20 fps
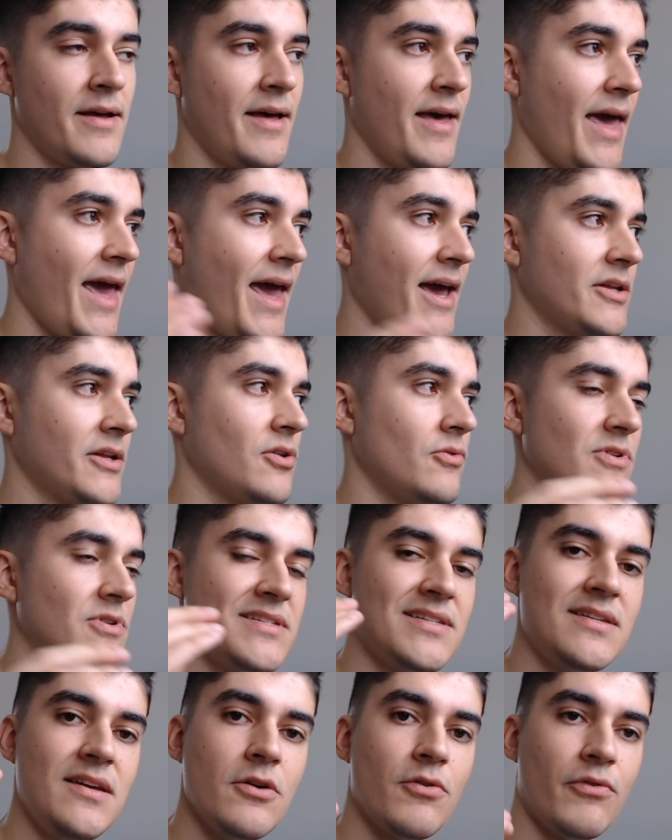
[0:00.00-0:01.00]
Ecto is
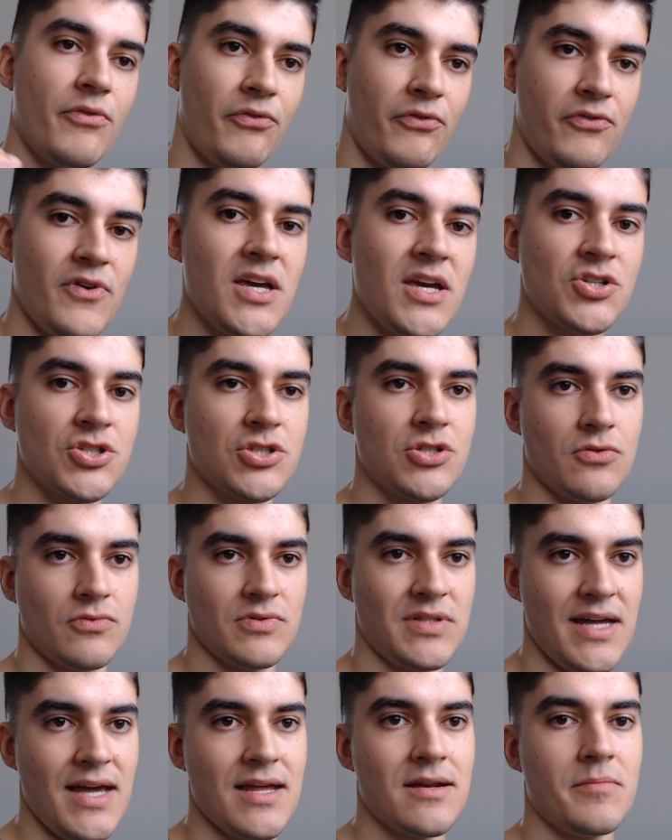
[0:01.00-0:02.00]
the official
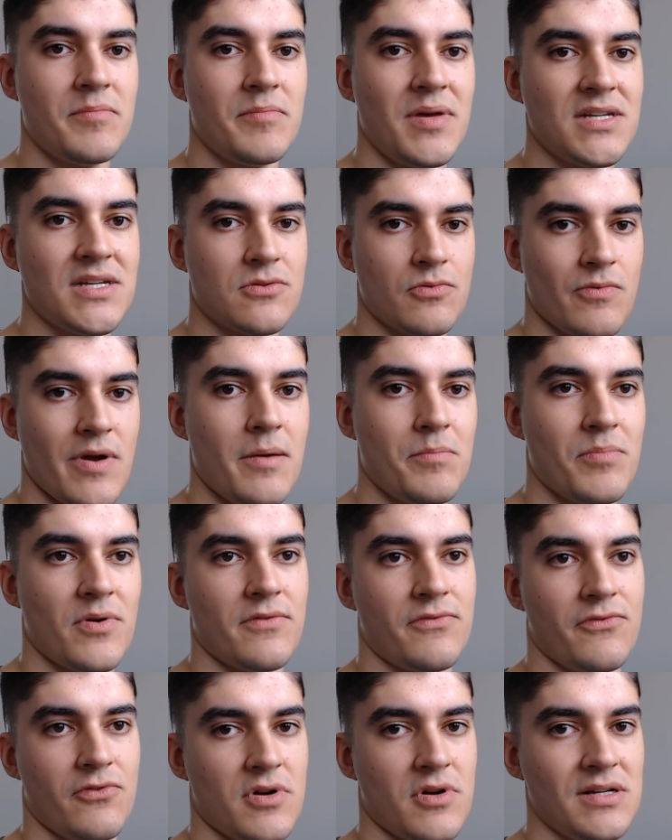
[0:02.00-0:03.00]
database wrapper
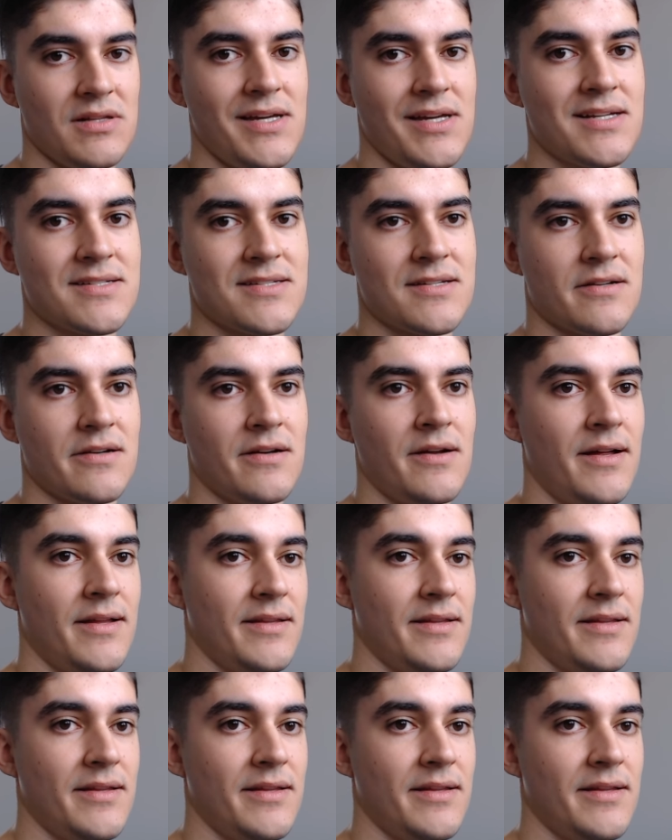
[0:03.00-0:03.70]
for Elixir.